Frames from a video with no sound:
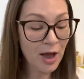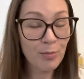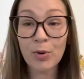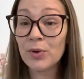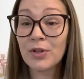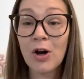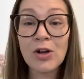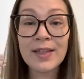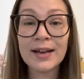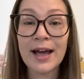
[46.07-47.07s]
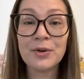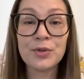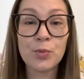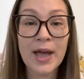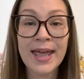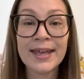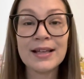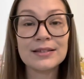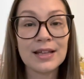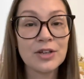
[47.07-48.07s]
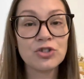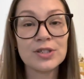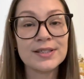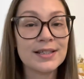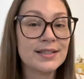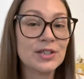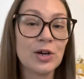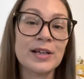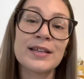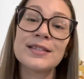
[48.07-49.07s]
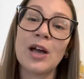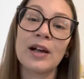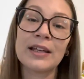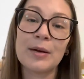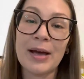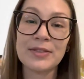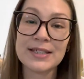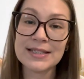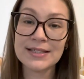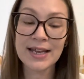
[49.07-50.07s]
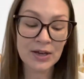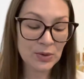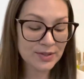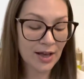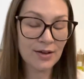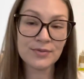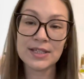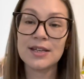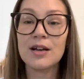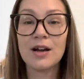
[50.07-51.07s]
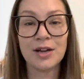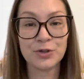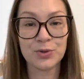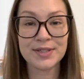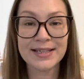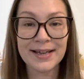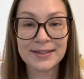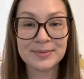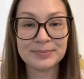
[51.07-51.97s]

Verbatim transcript: But with all that out of the way, let's just get started talking about the details of the contour stick.